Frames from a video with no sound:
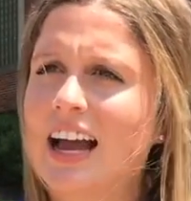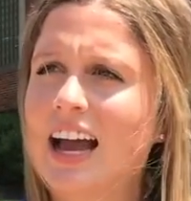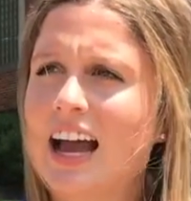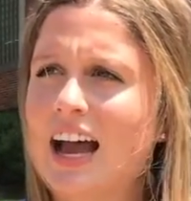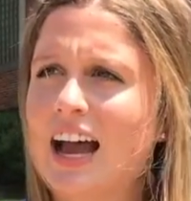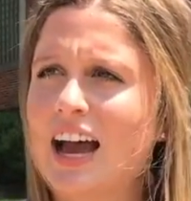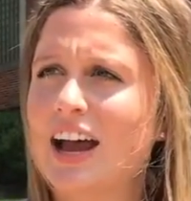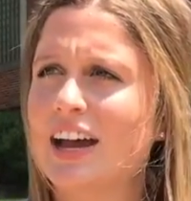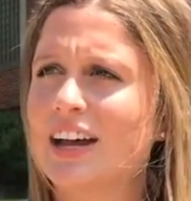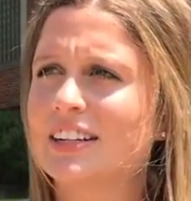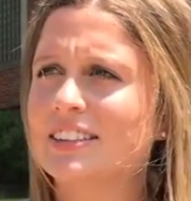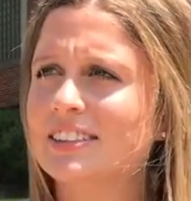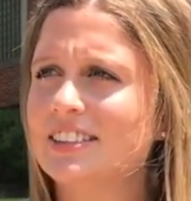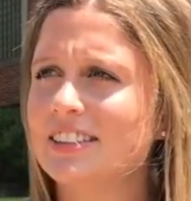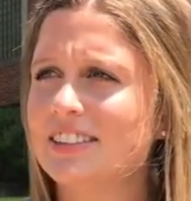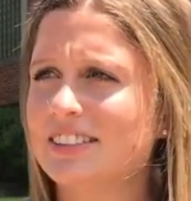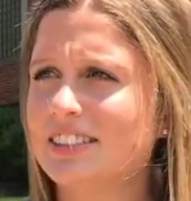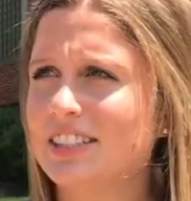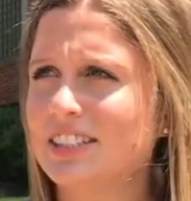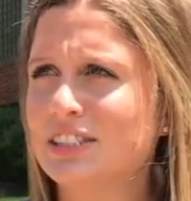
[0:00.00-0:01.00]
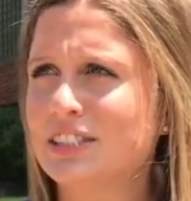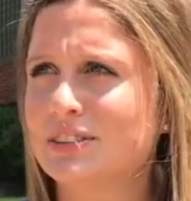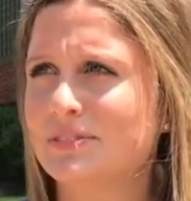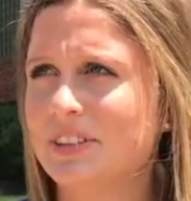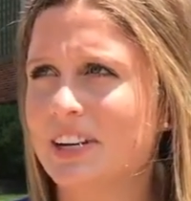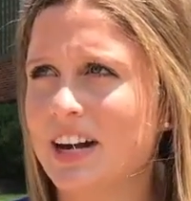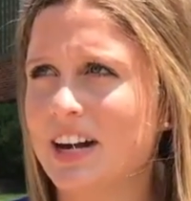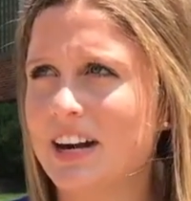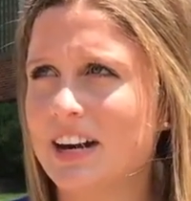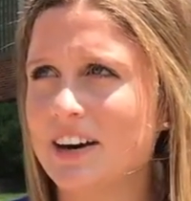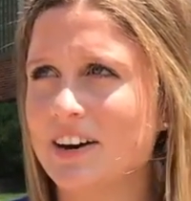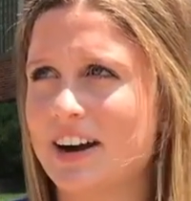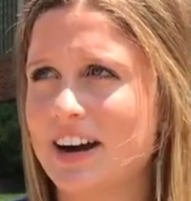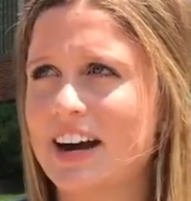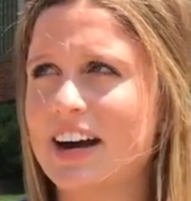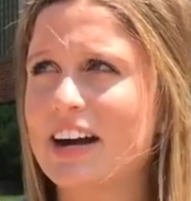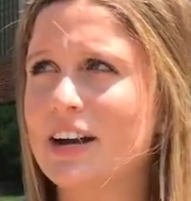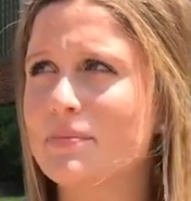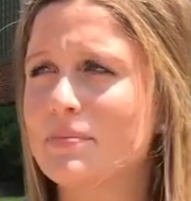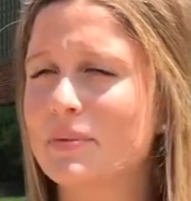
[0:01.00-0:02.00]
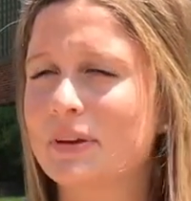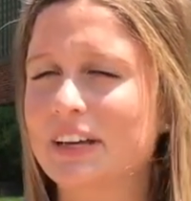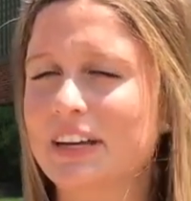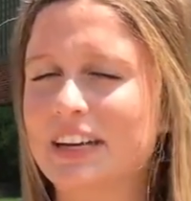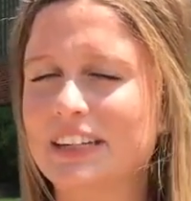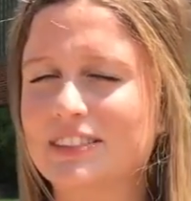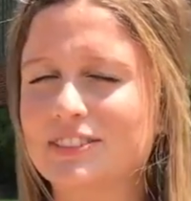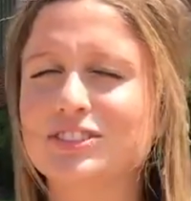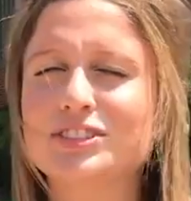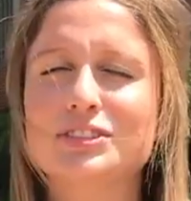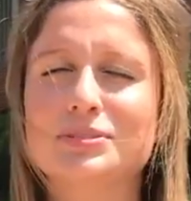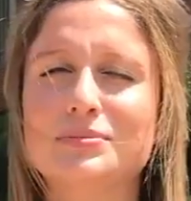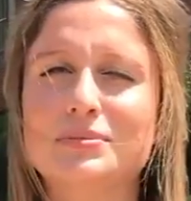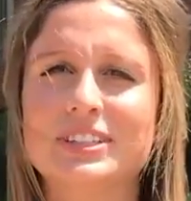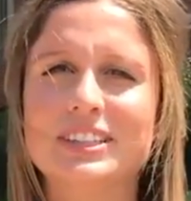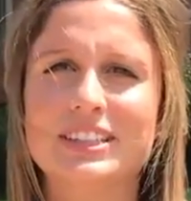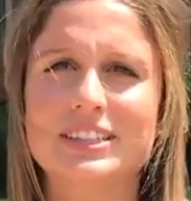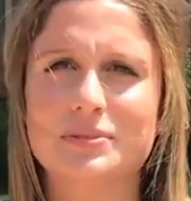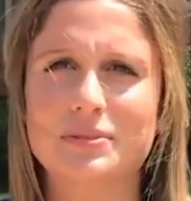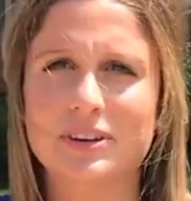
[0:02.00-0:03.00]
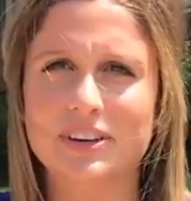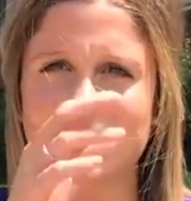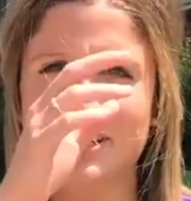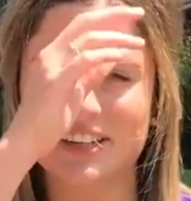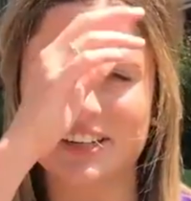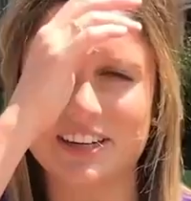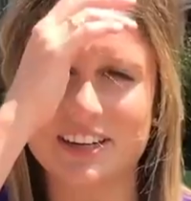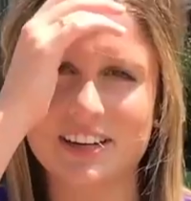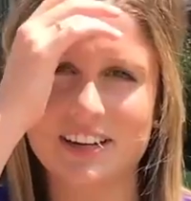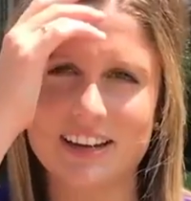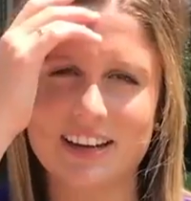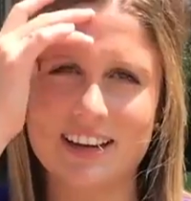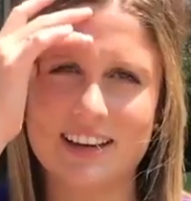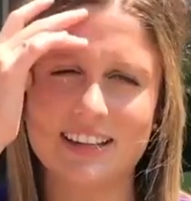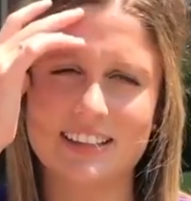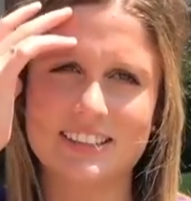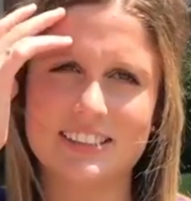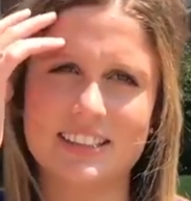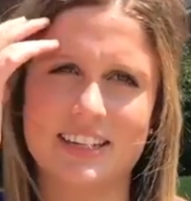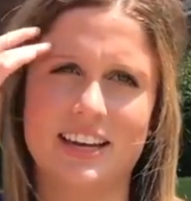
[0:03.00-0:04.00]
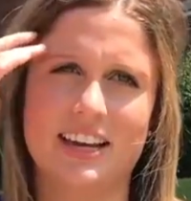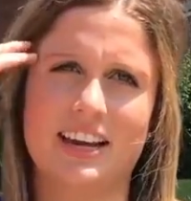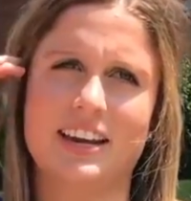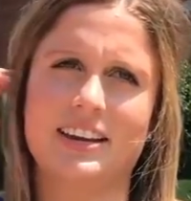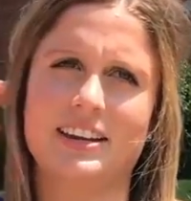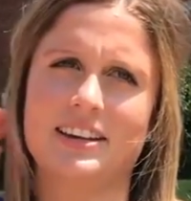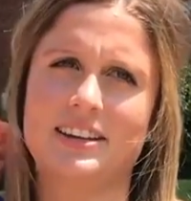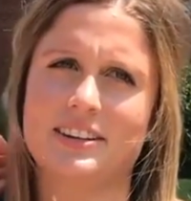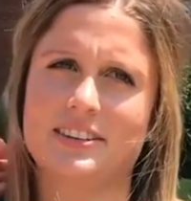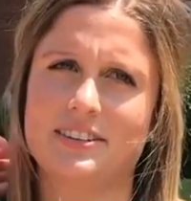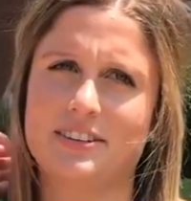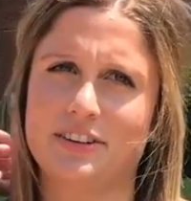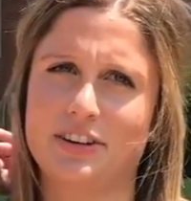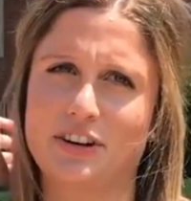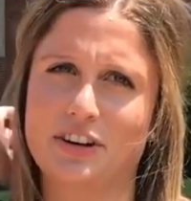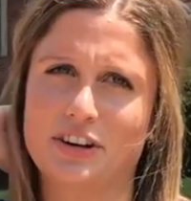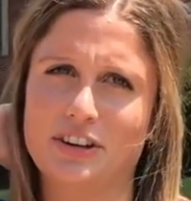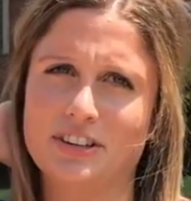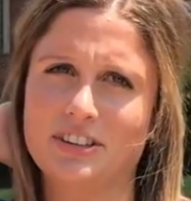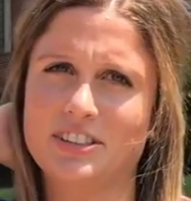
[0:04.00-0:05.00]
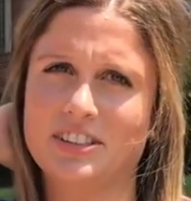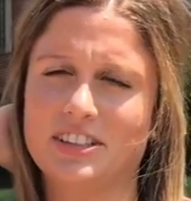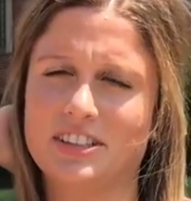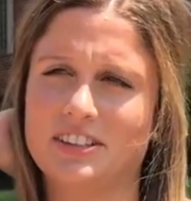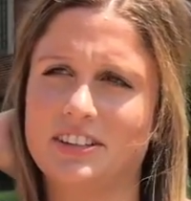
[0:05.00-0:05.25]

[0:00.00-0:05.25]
10 years from now, I plan to be working as a nurse,